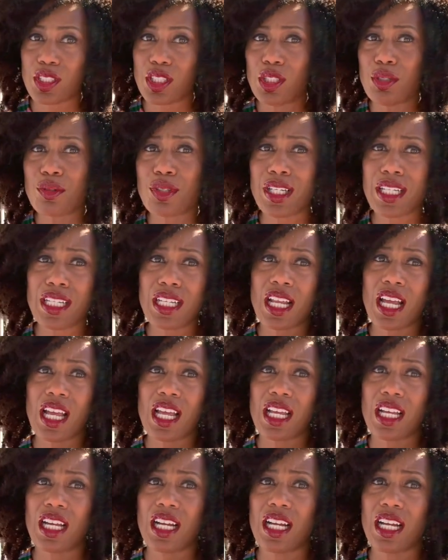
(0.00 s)
You can
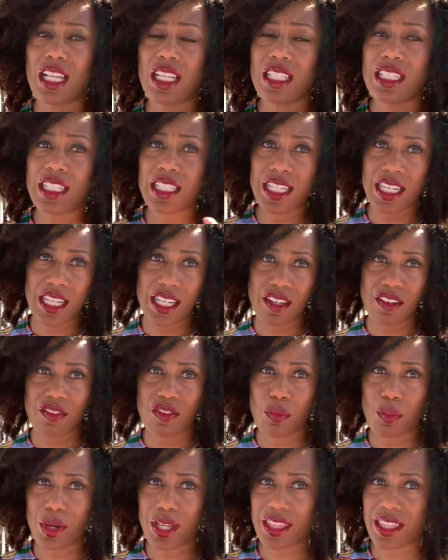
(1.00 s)

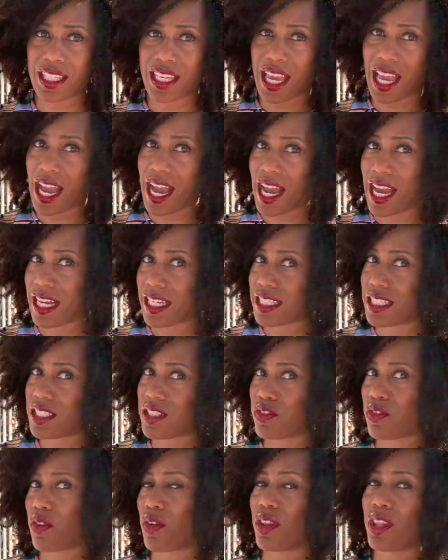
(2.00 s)
leave with
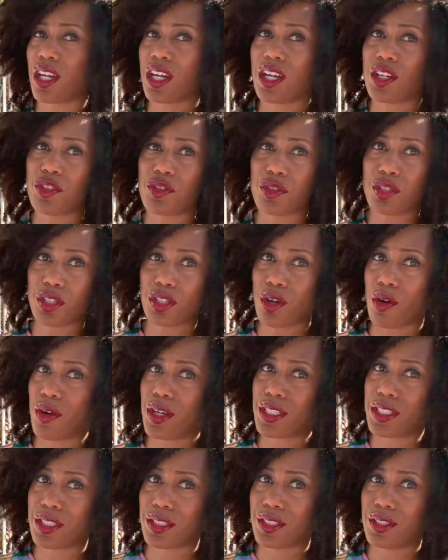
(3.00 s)
cash for the country you're
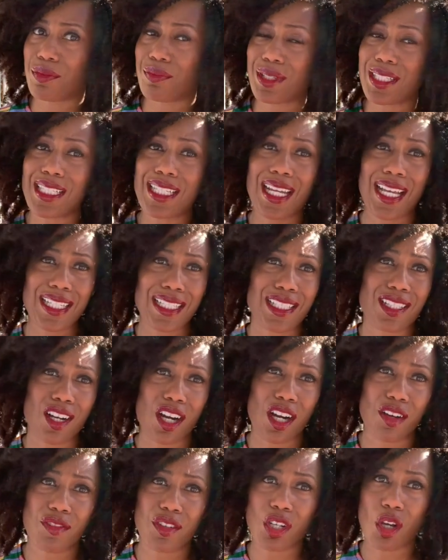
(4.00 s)
going to, but chances
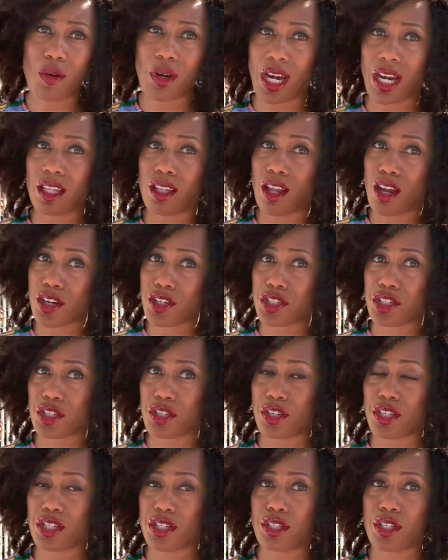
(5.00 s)
are if you're going on a long
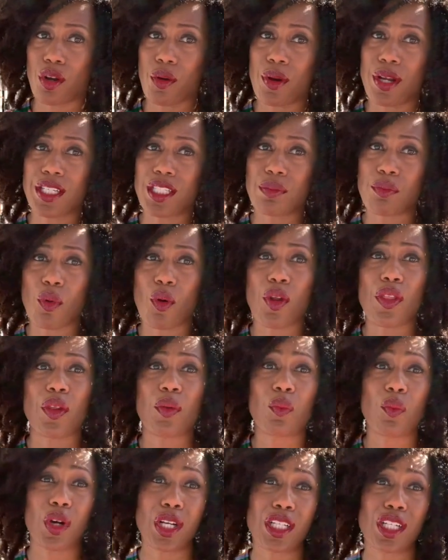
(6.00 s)
journey, you're going to more
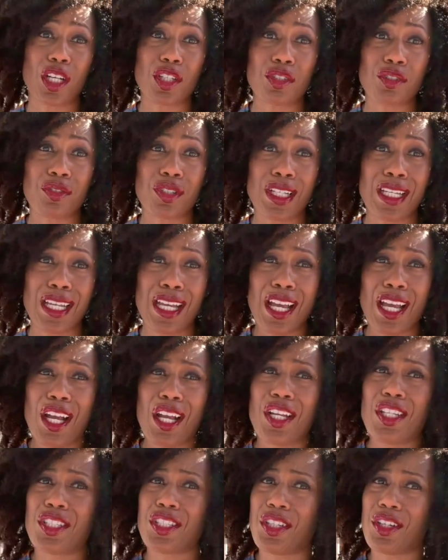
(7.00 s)
than one country,
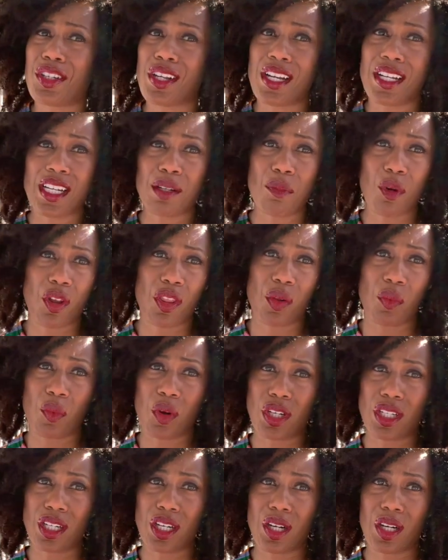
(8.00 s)
so you're gonna need more than
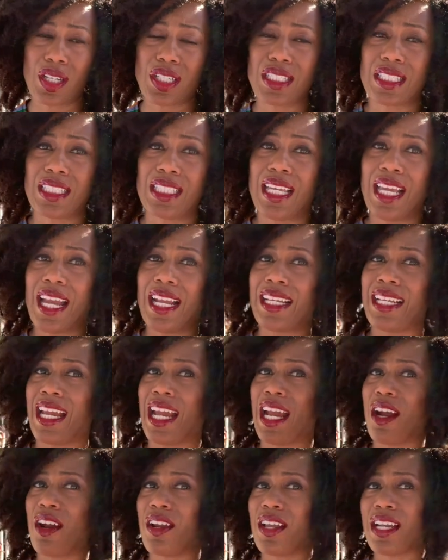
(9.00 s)
one currency. And
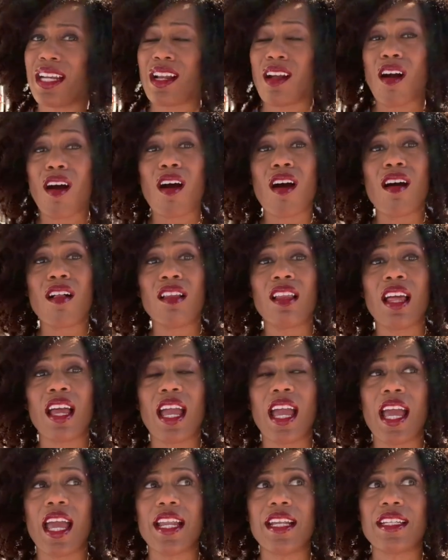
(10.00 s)
carrying it all
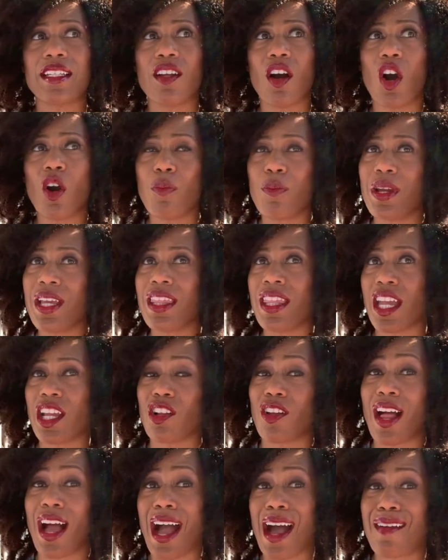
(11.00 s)
and hoping that
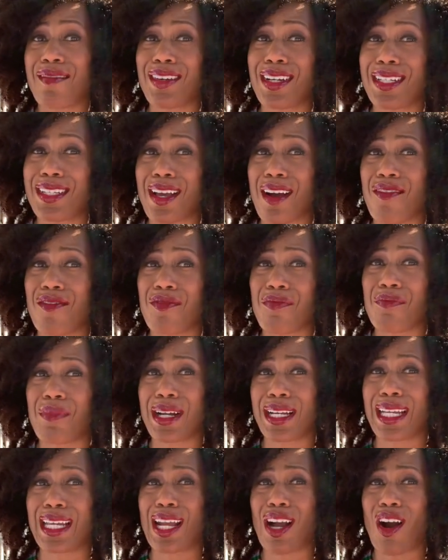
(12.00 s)
you'll have enough
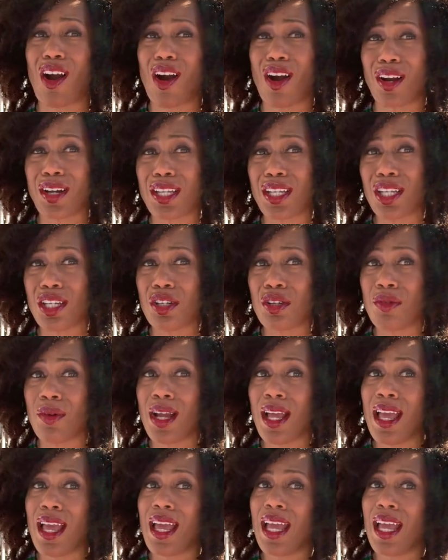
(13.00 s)
money on you